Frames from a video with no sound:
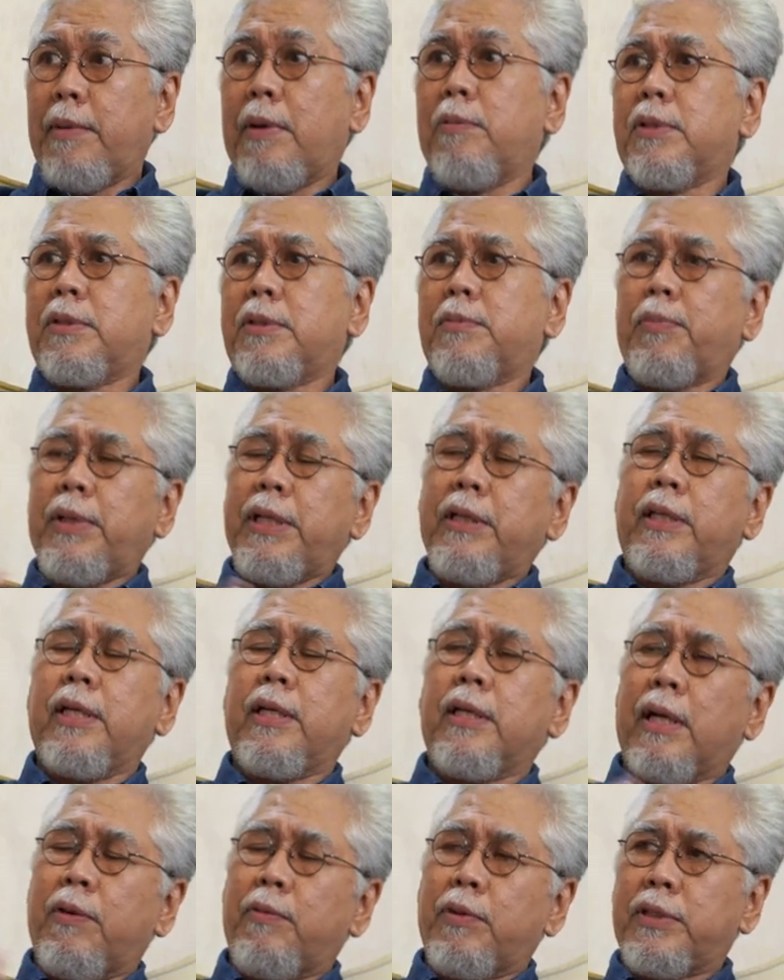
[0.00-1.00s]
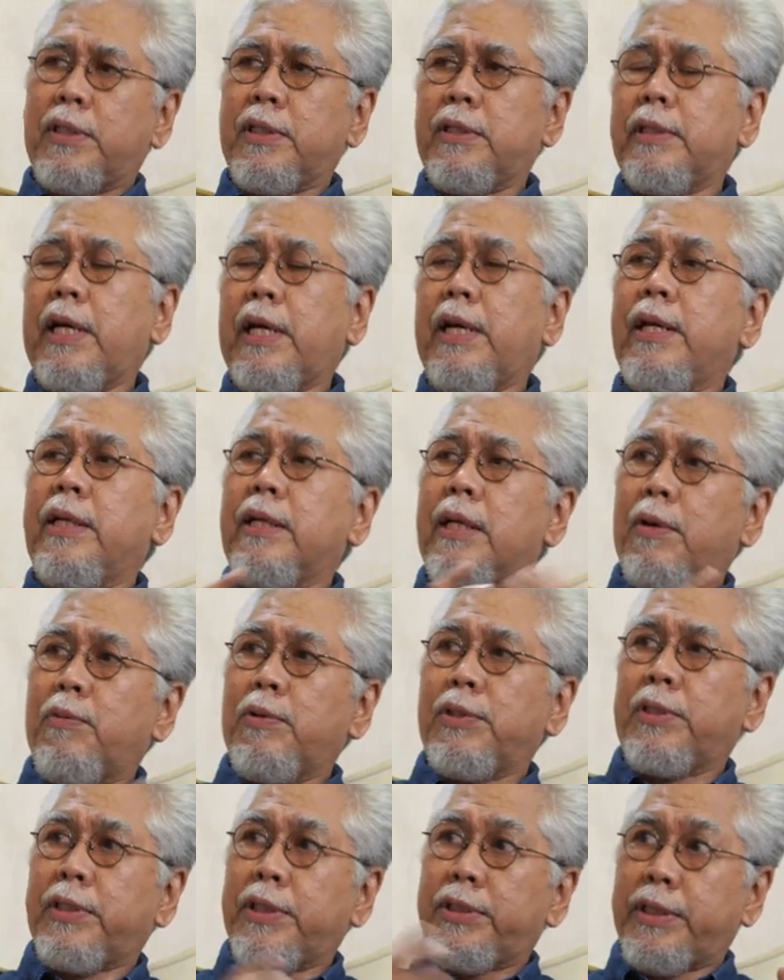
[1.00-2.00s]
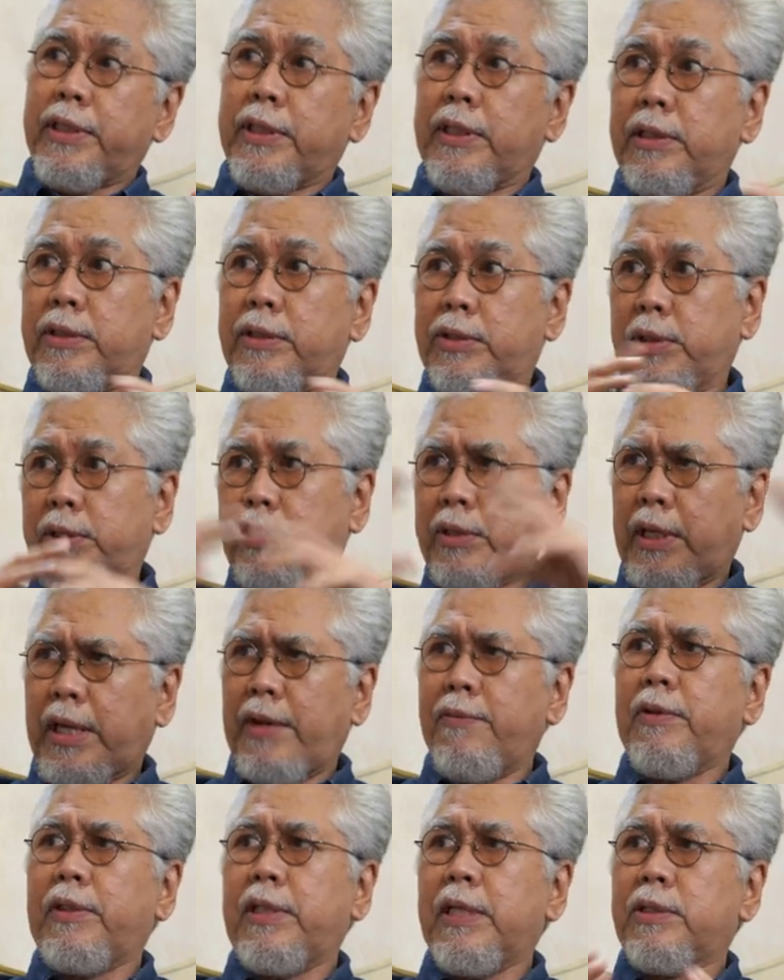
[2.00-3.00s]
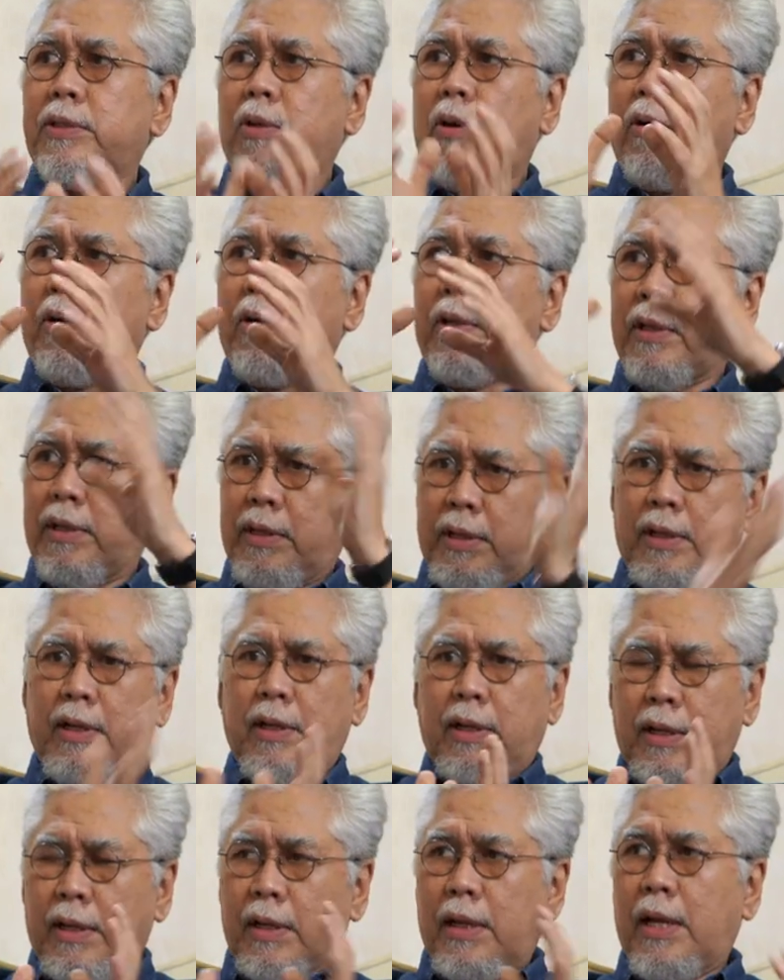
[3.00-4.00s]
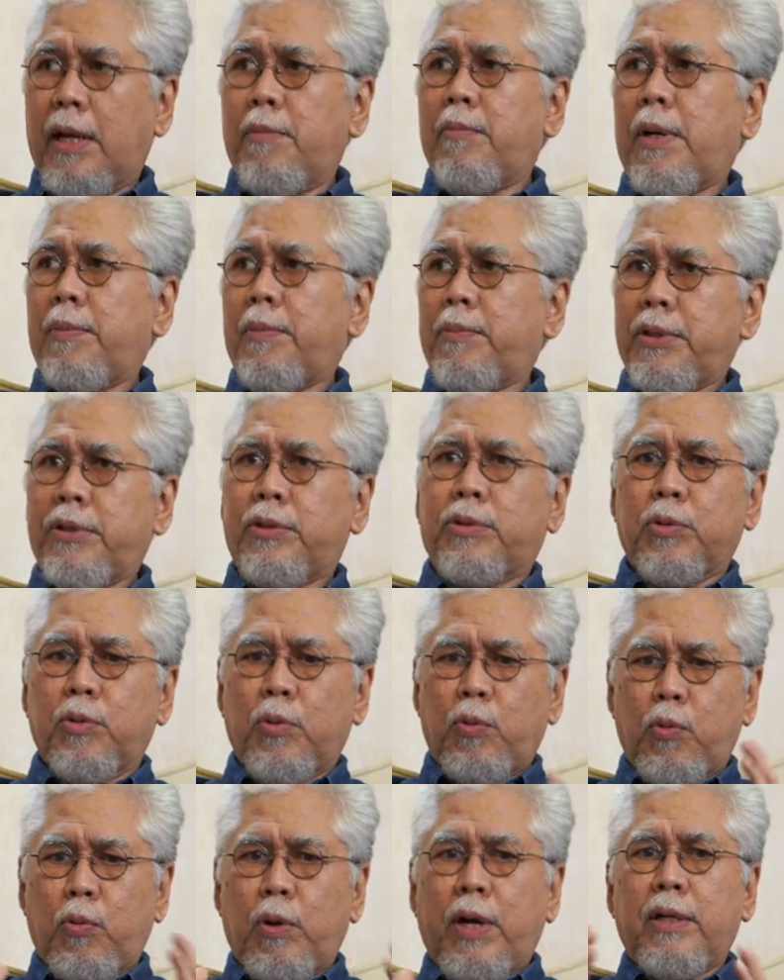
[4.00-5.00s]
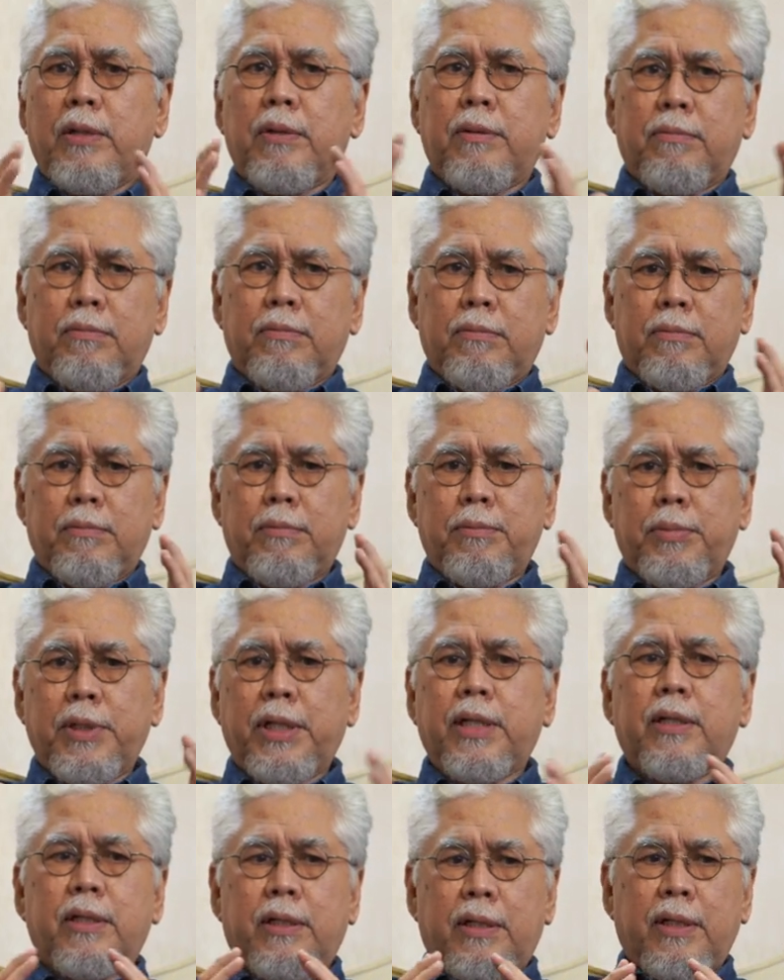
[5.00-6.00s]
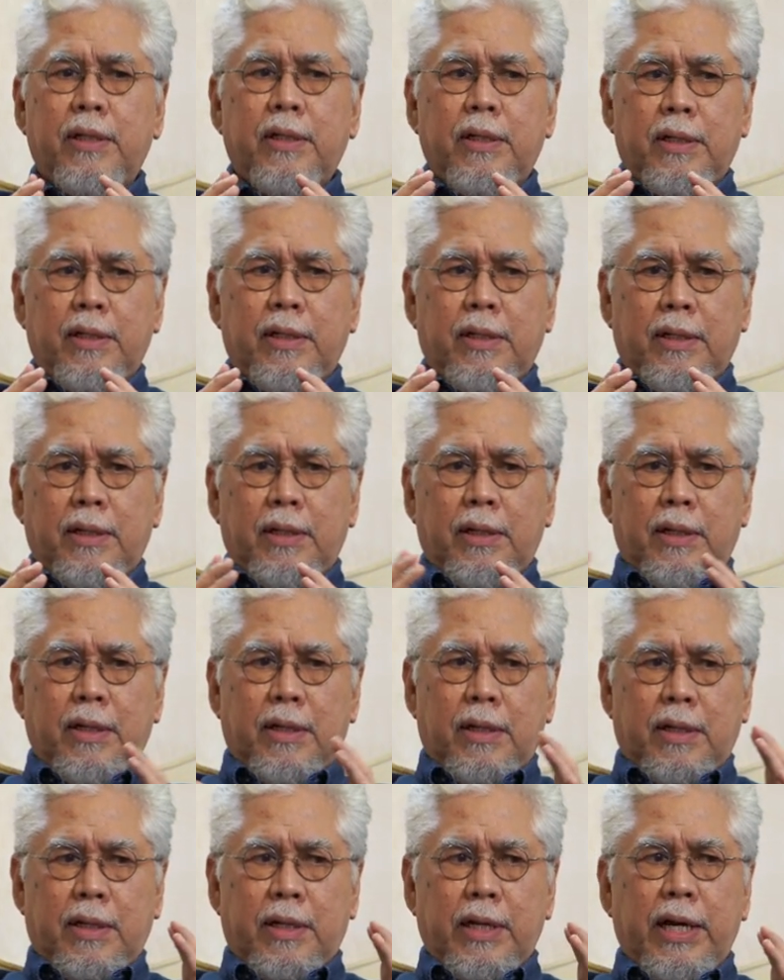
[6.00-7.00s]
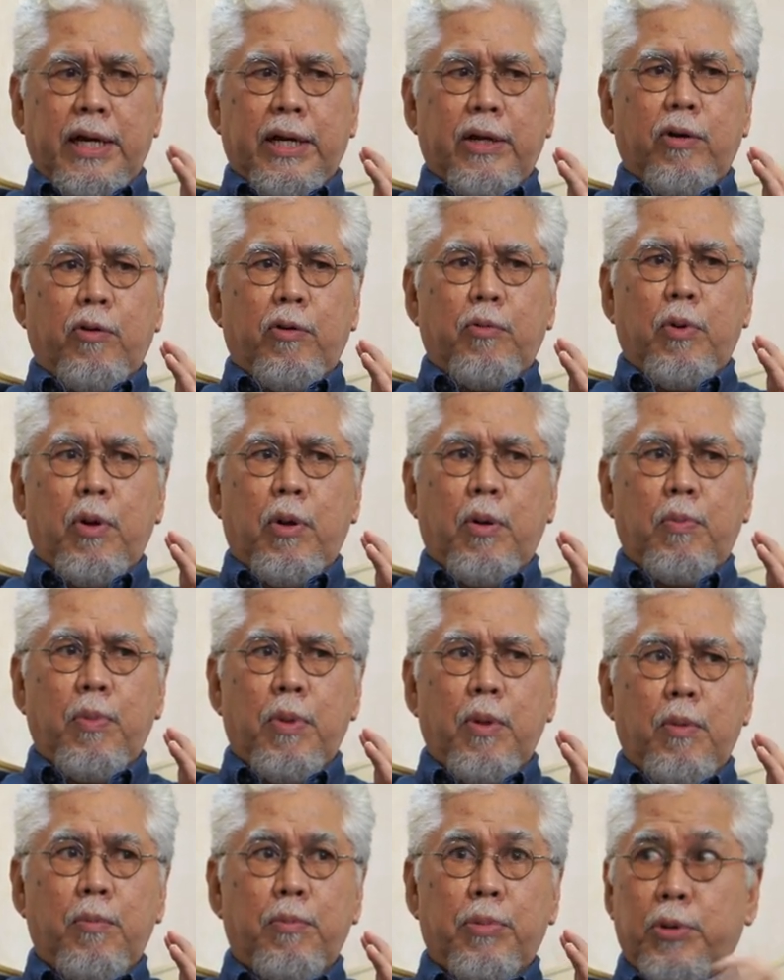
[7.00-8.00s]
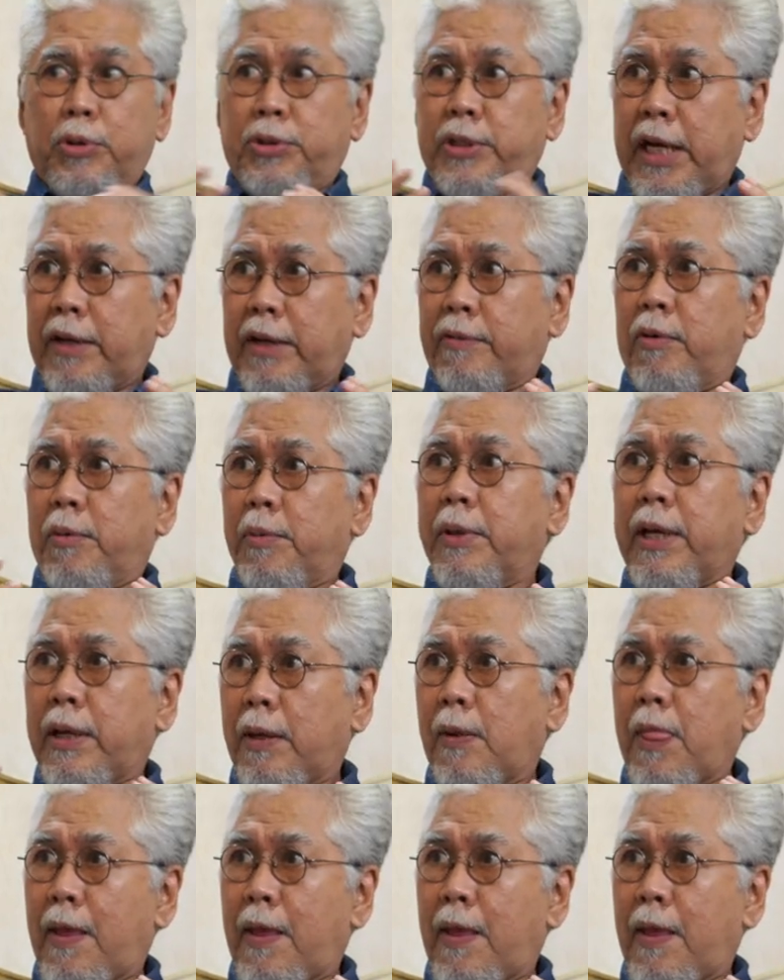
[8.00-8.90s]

I was painting, I was designing, I was teaching. And so it's everything's all lump up into one big kind of project for me.